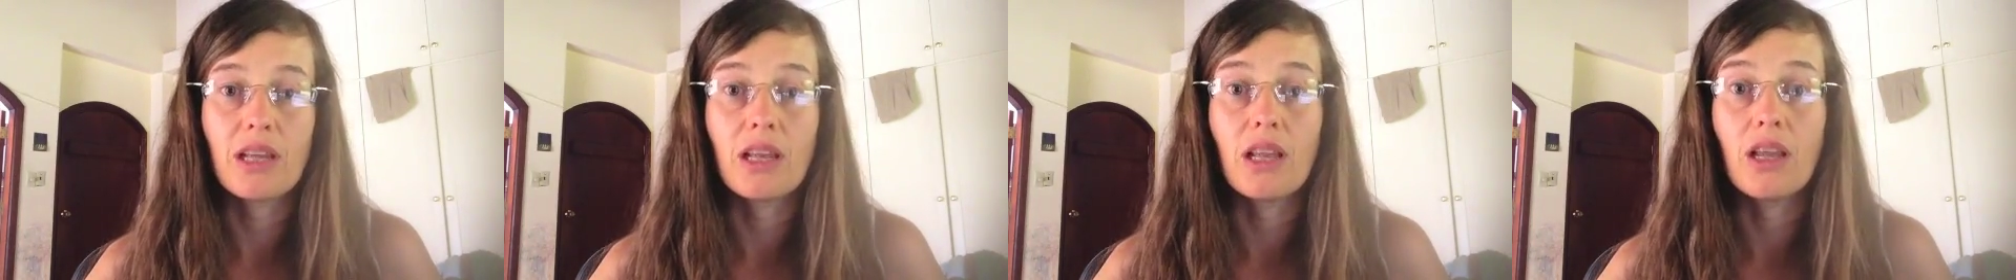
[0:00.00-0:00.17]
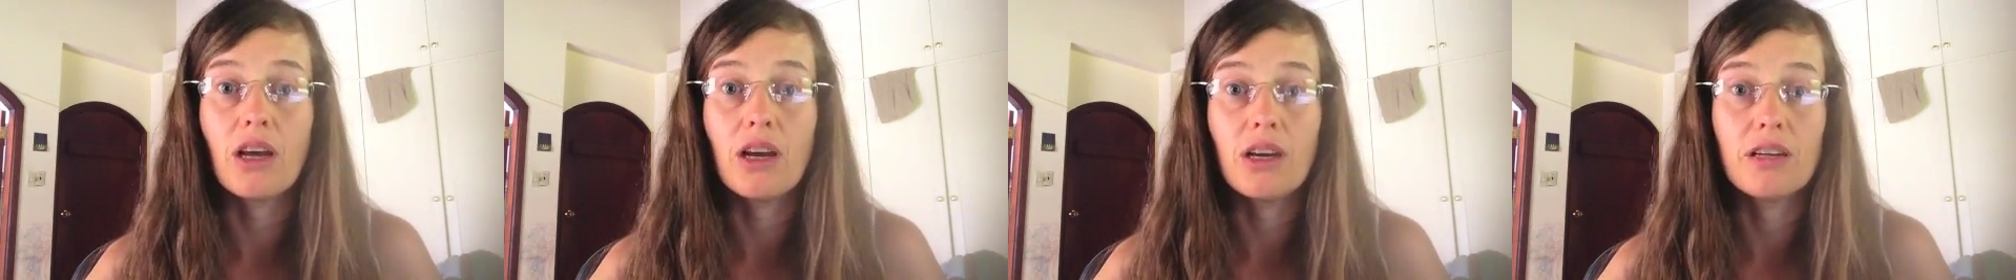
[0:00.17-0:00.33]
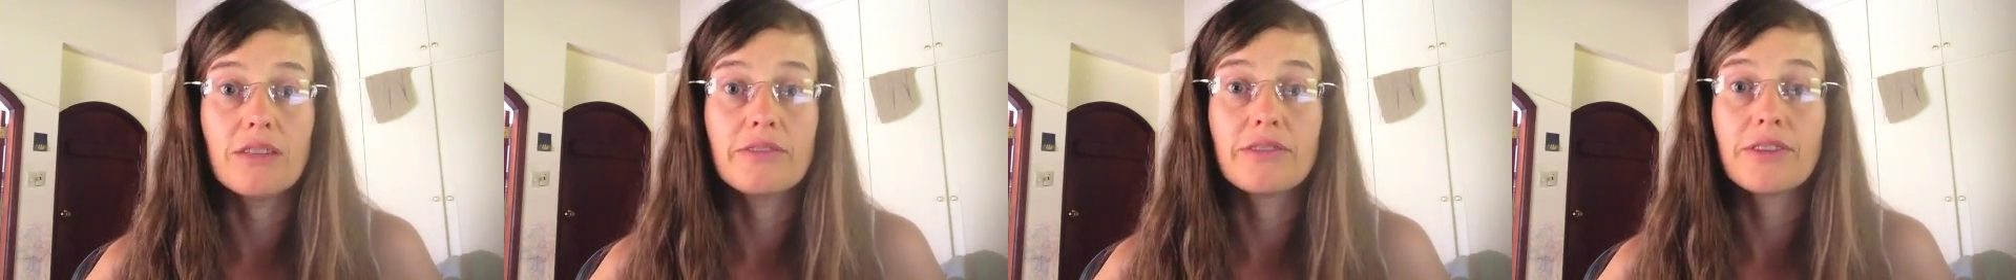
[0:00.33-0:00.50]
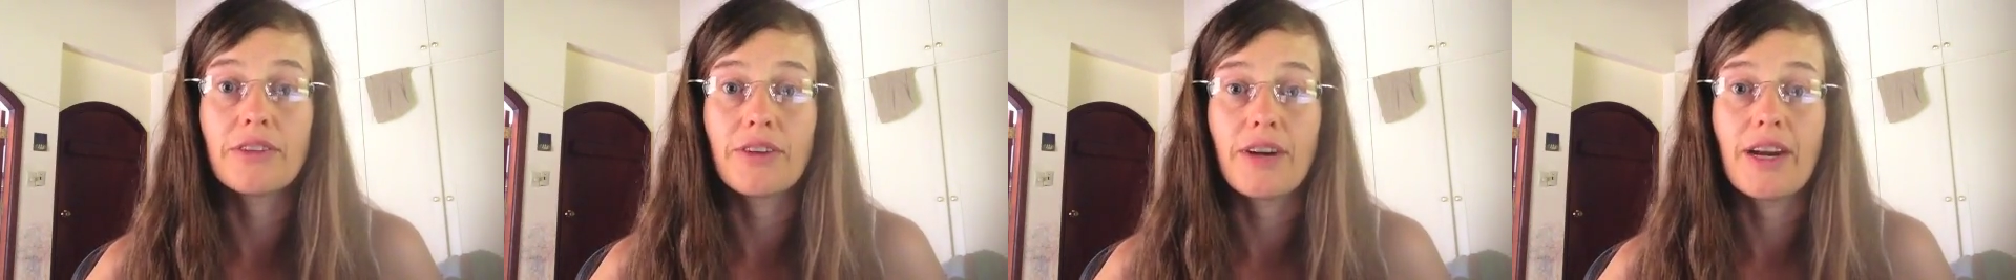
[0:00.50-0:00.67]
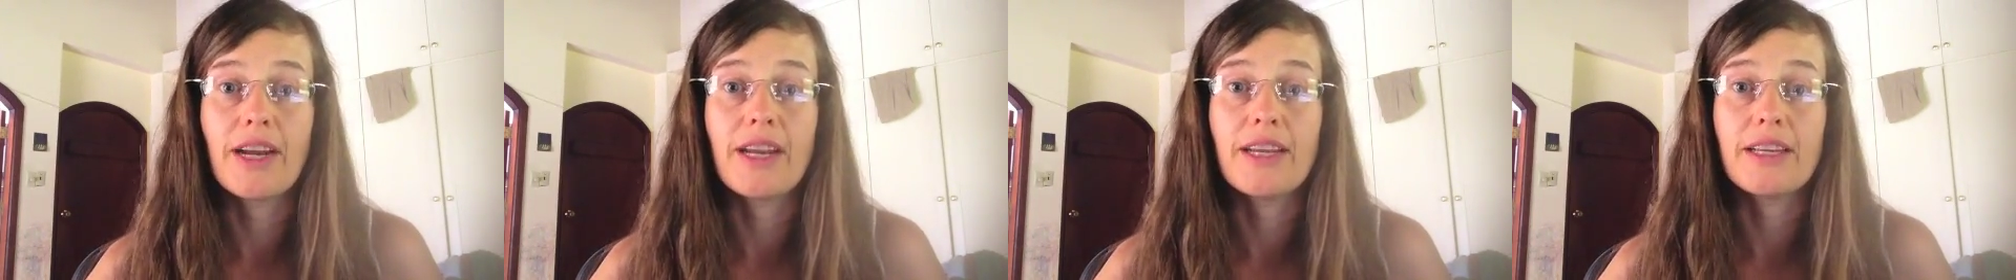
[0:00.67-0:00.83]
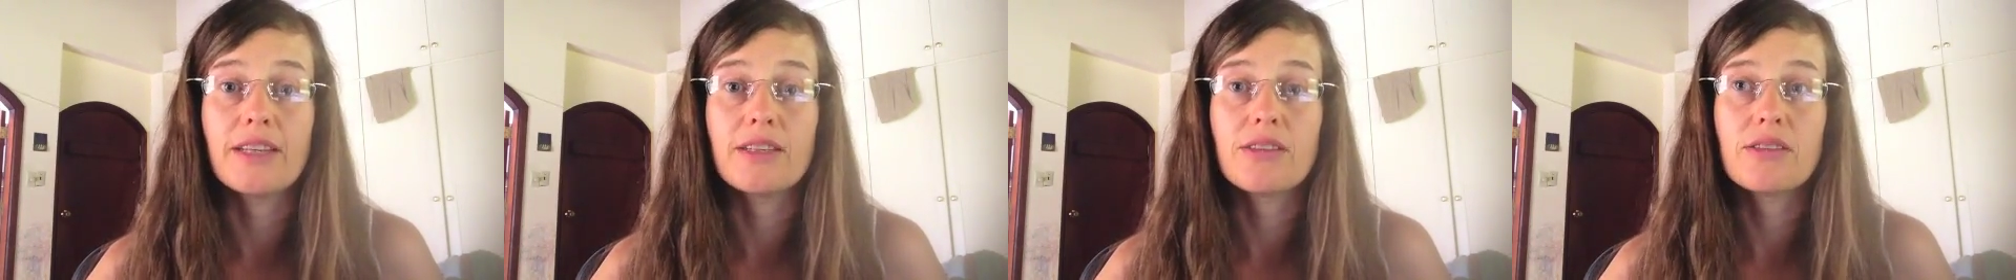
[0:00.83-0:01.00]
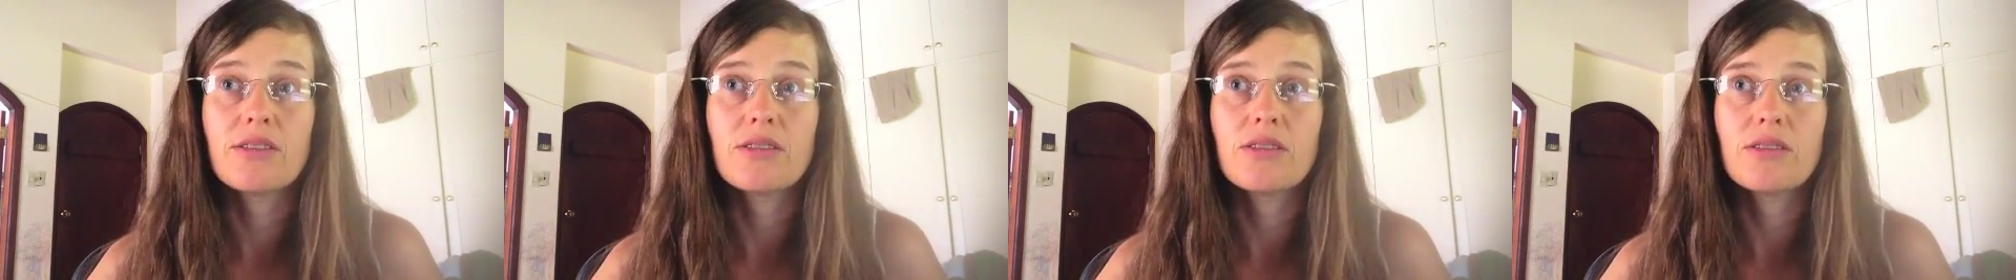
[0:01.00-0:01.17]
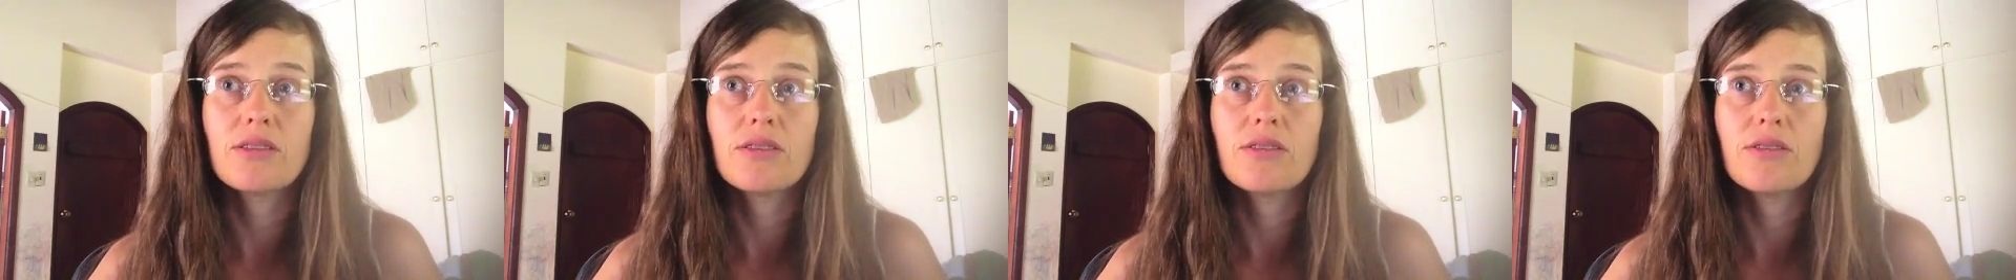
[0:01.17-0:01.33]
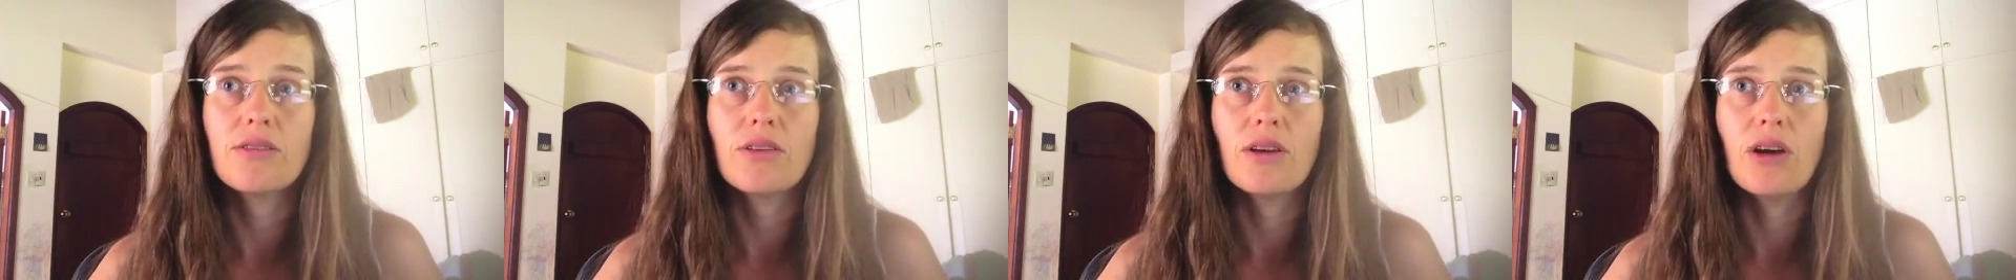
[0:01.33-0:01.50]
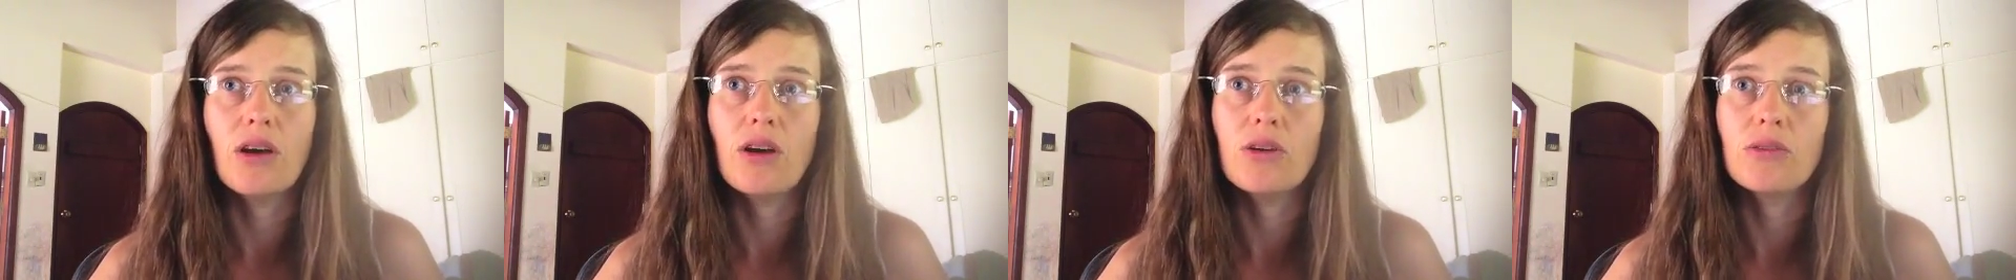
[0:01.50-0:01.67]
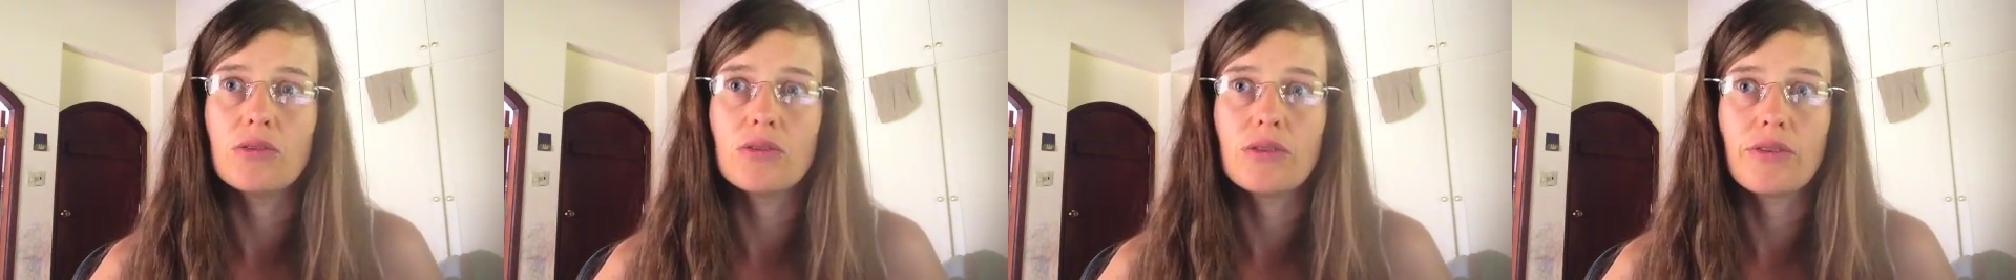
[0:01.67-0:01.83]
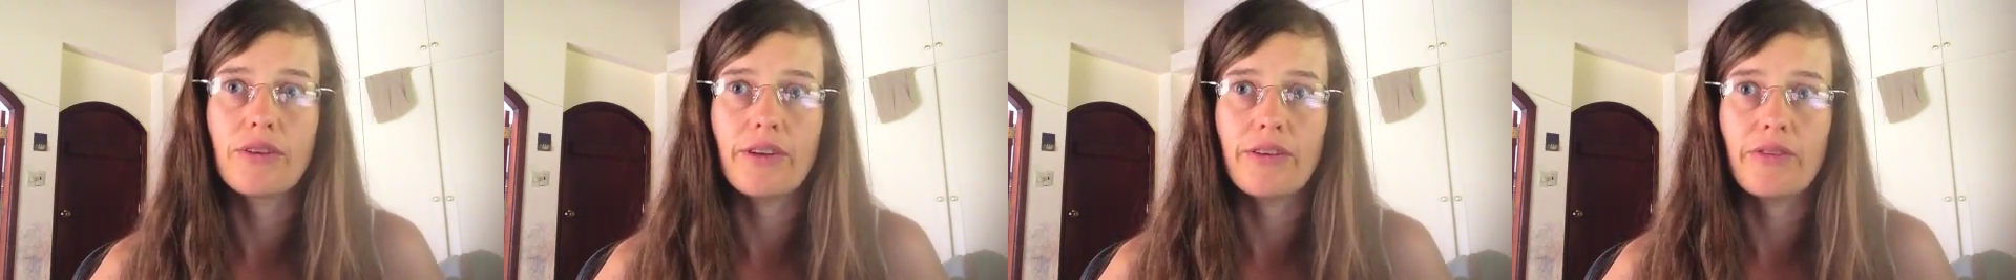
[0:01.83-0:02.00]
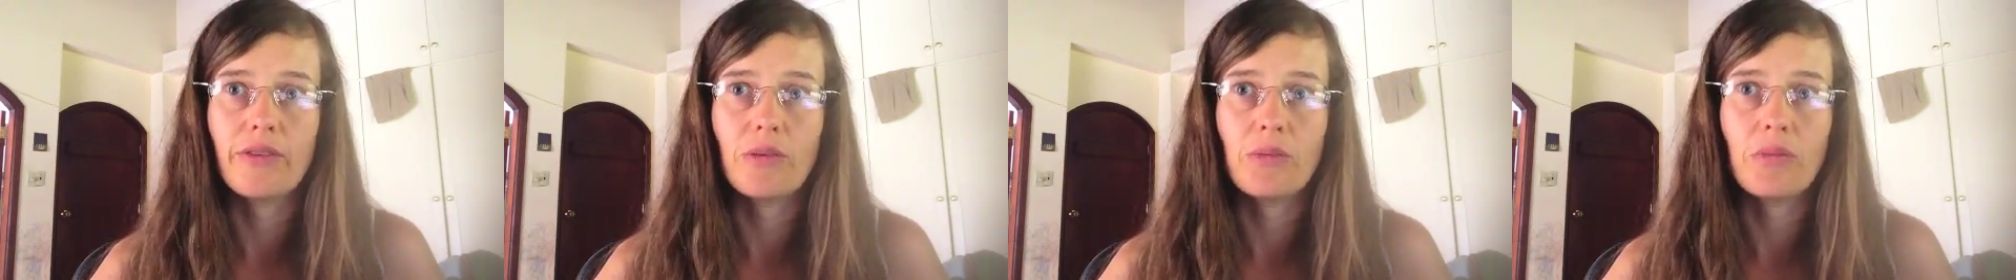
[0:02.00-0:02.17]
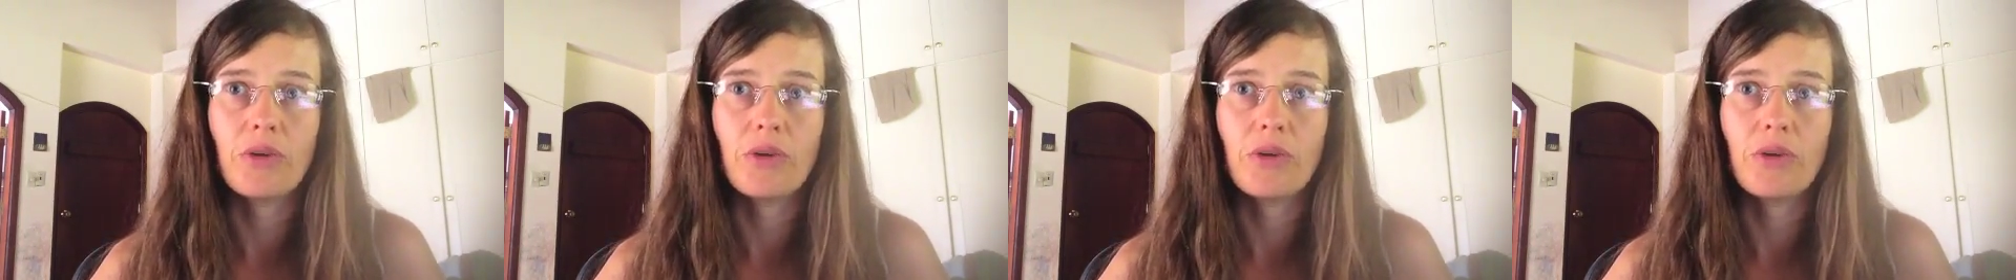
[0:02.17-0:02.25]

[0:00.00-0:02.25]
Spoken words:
lot of grace, the whole grieving